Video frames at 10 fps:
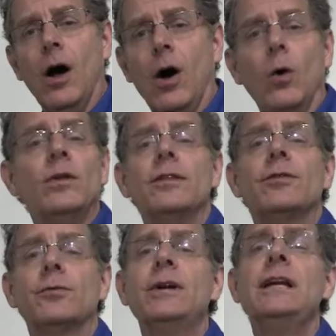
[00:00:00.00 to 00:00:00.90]
only
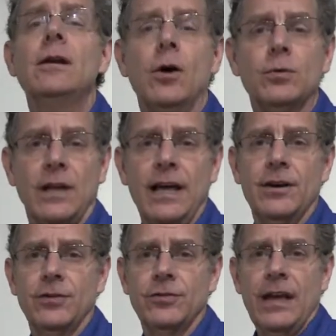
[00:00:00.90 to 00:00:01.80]
3 known
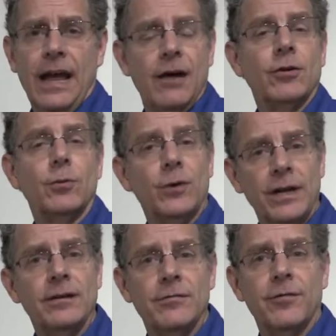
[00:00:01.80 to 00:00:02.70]
letters ever
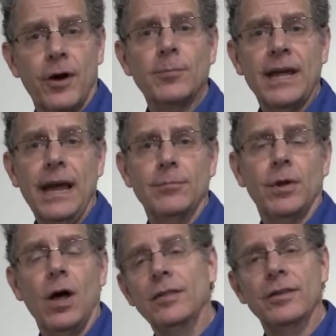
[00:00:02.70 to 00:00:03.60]
written from Camp
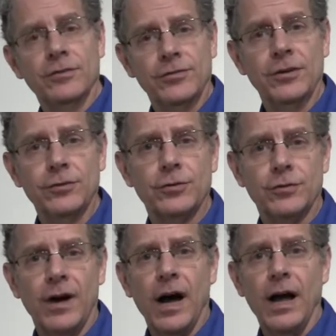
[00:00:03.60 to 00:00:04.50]
Lawton that still
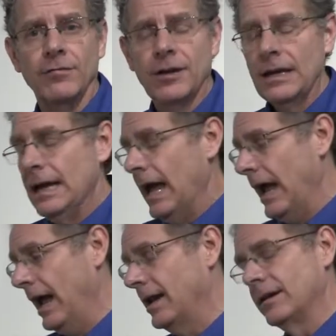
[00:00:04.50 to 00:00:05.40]
survive.
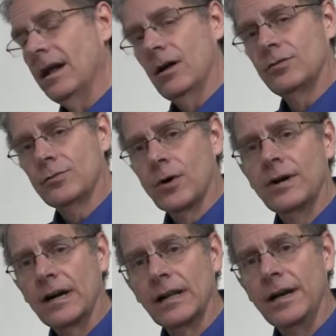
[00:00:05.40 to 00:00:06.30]
And
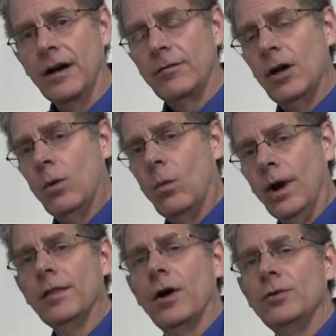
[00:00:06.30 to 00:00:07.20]
extraordinarily enough,
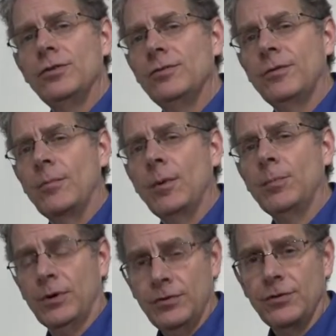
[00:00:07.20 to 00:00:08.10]
one of those is from a
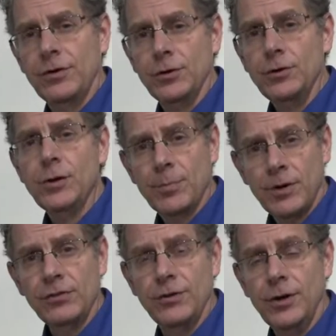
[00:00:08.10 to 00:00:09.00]
prisoner, Union
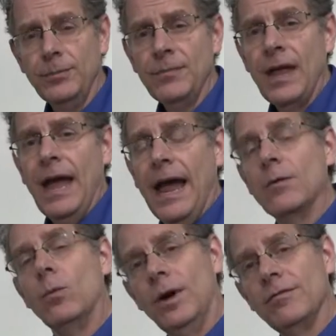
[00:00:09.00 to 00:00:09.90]
prisoner,
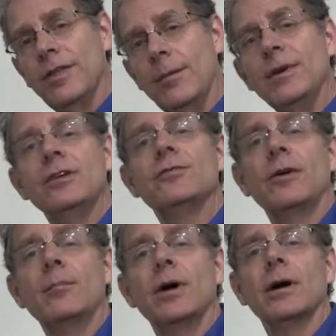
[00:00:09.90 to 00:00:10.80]
and one of them is
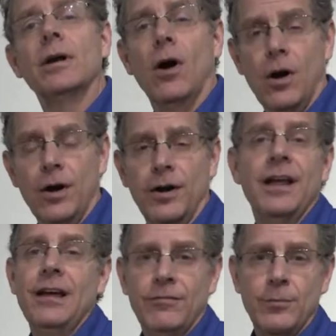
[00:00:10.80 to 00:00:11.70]
from a
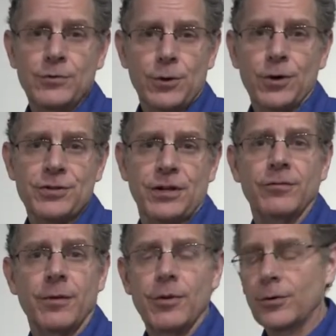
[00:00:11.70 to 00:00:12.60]
guard from Georgia,
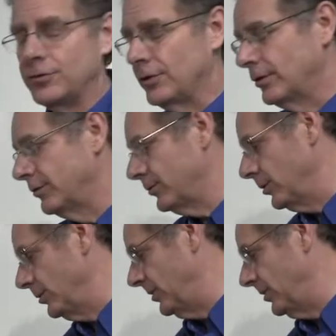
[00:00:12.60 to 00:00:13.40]
from the reserve troops